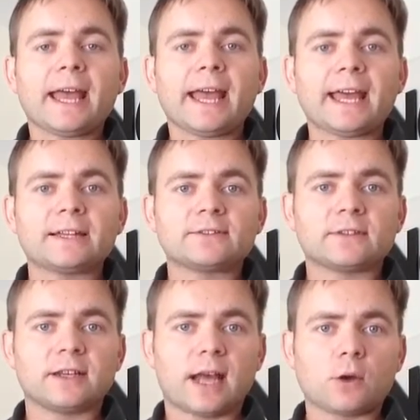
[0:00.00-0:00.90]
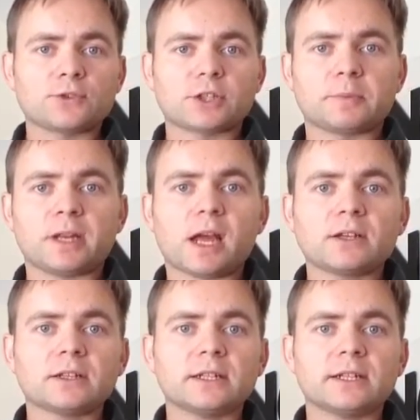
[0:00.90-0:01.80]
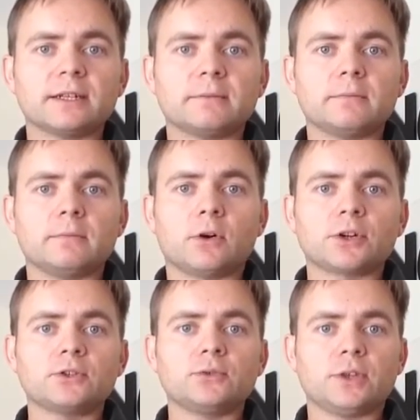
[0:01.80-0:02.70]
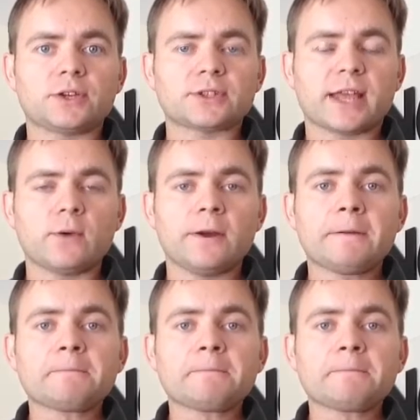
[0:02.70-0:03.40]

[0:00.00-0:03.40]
And Augusto Pinaud, more than 2 years now.